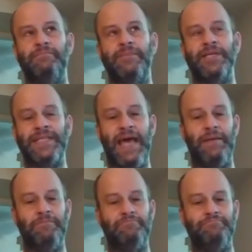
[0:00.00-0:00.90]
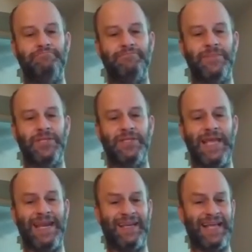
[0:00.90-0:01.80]
Does that,
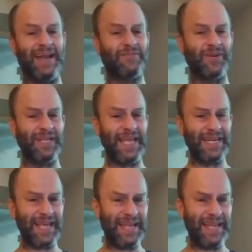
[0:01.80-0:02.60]
and a lot of, and,